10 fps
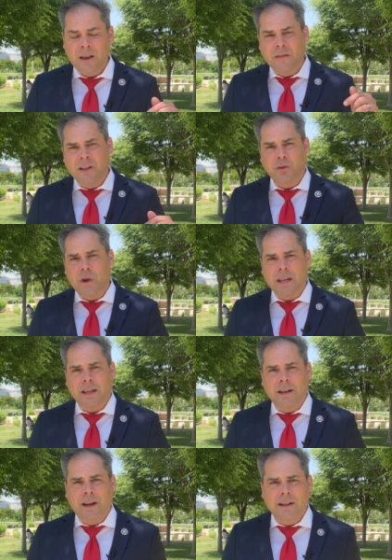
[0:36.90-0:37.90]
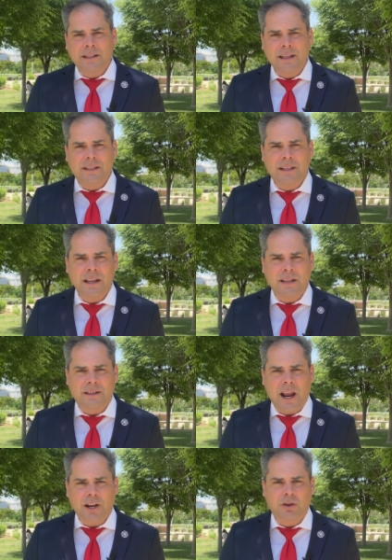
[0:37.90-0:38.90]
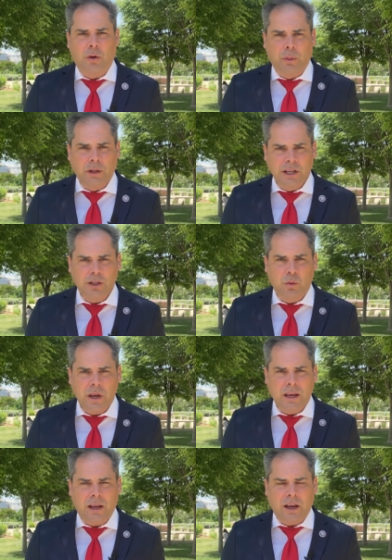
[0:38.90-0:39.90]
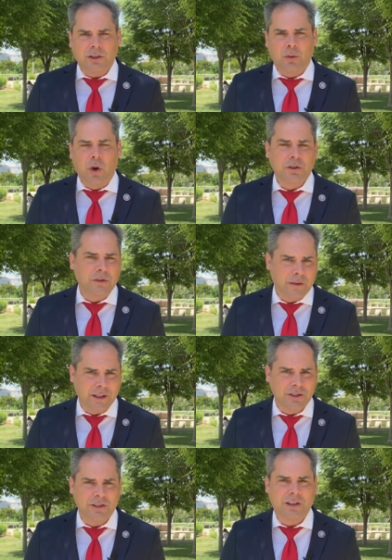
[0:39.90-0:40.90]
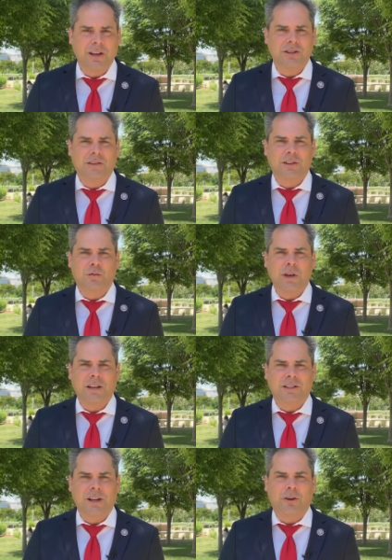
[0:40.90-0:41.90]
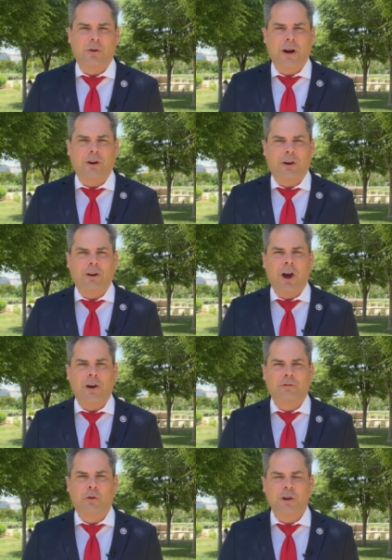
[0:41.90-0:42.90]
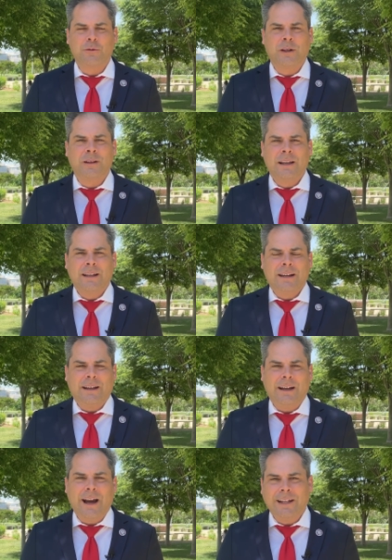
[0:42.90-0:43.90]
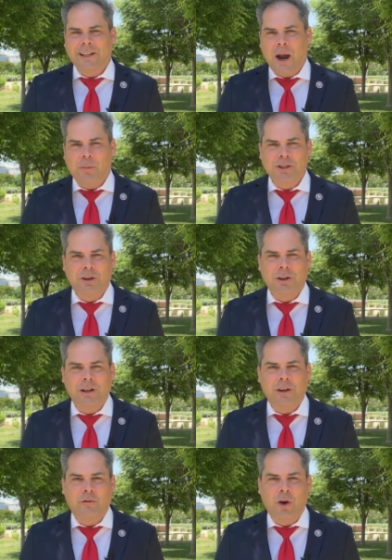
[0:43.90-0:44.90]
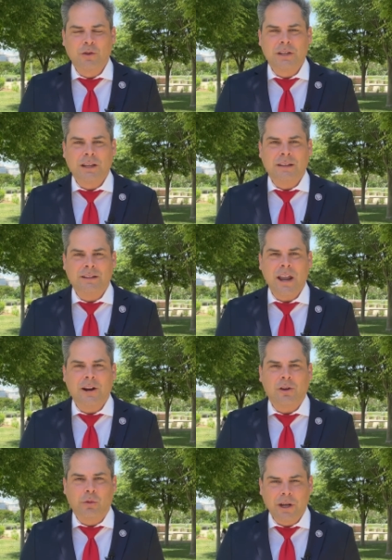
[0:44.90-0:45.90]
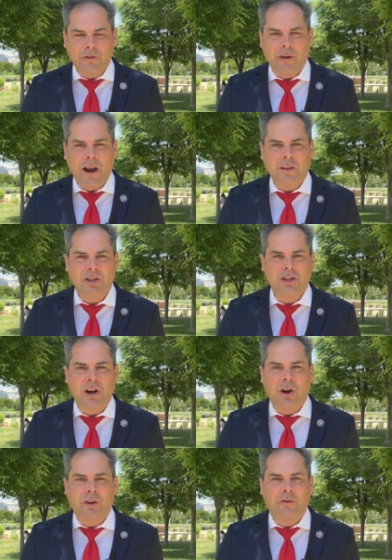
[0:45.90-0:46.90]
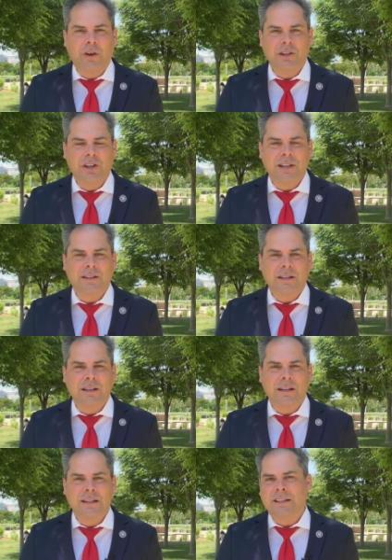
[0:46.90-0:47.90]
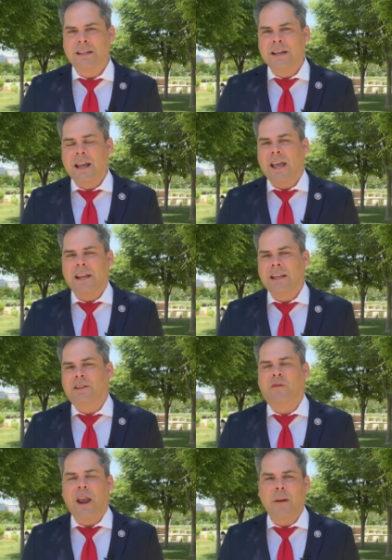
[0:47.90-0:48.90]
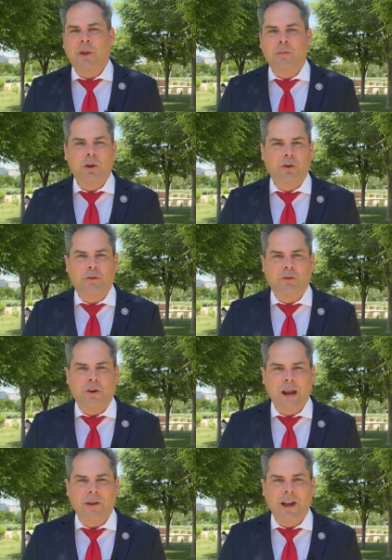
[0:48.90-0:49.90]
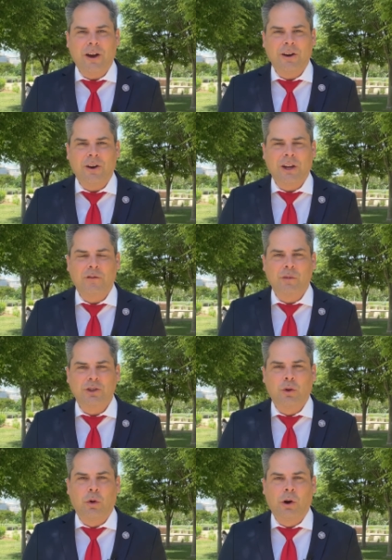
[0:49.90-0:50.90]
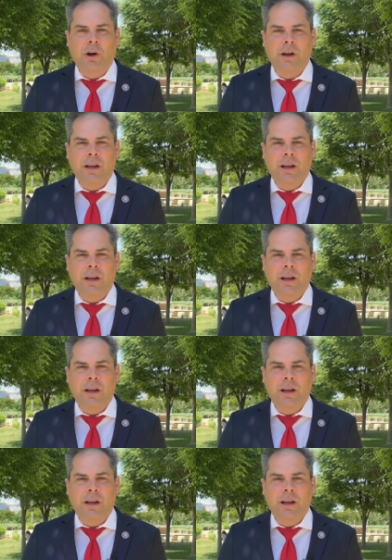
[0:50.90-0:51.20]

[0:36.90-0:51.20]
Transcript: This week in D.C., it's National Police Week, so most of the legislation this week is centered around our law enforcement. I had the opportunity of hosting Santa Clarita Valley Sheriff Justin Diez and his family, beautiful family out here, give them a tour